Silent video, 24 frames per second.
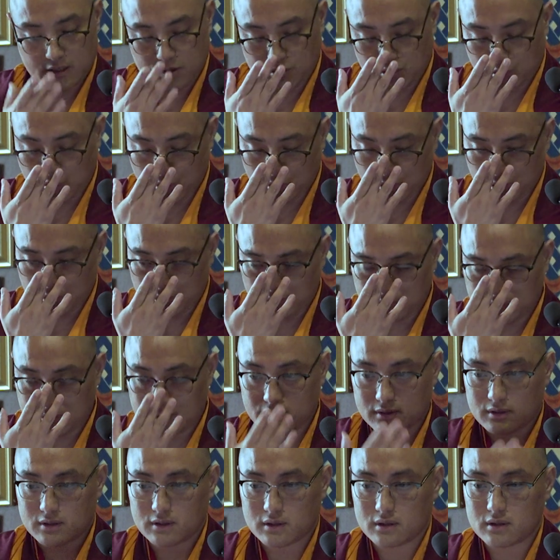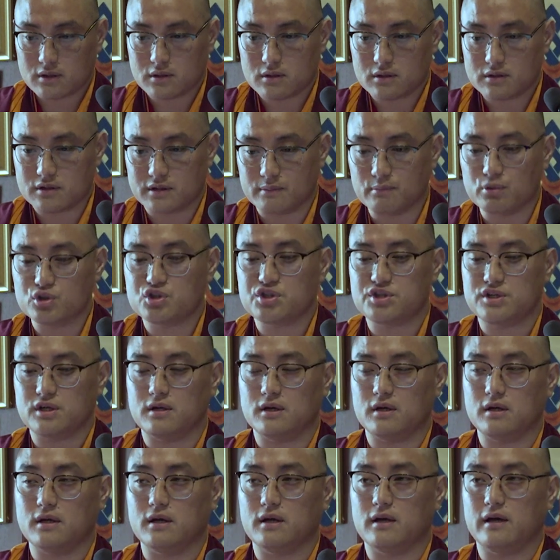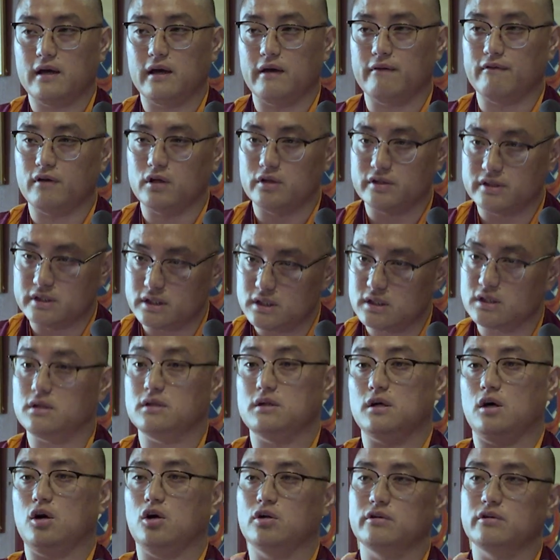Though Rinpoche have already